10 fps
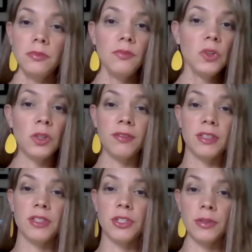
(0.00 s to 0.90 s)
or even
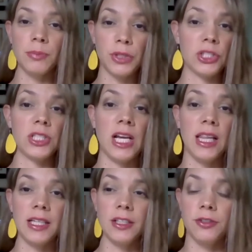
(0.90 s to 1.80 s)
certain
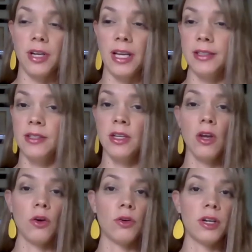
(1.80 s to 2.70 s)
personality traits,
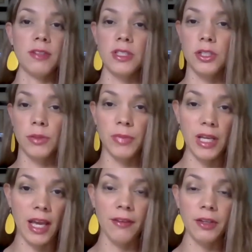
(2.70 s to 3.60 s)
or even certain
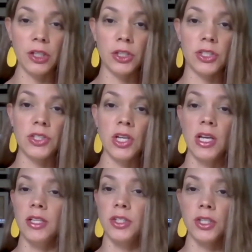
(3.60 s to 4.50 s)
behaviors,
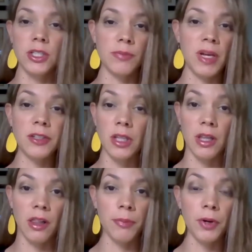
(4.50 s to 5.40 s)
certain mental
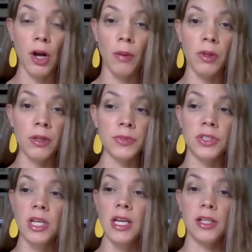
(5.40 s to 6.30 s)
health problems,
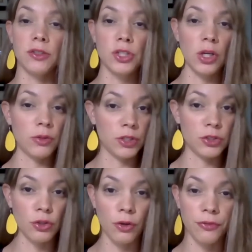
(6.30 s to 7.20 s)
and so on and
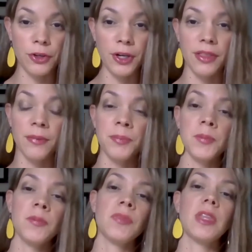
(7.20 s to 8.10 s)
so forth.
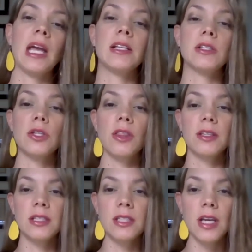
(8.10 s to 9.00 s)
And so the
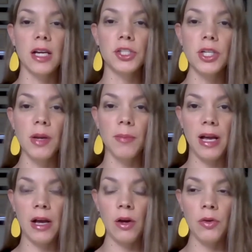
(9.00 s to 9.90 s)
discussion
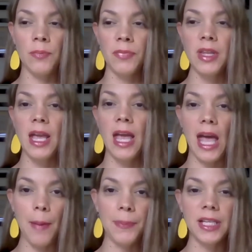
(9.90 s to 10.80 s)
about
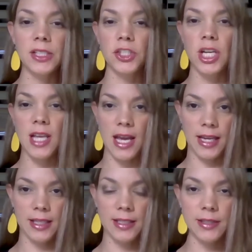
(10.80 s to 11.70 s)

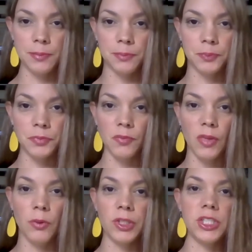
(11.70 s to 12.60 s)
epigenetics,
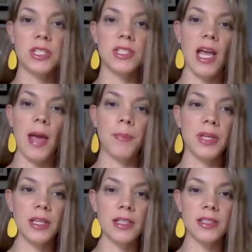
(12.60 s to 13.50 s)
which is
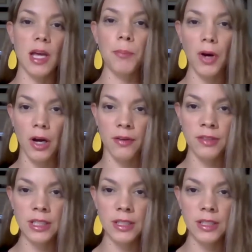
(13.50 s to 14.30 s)
epi is above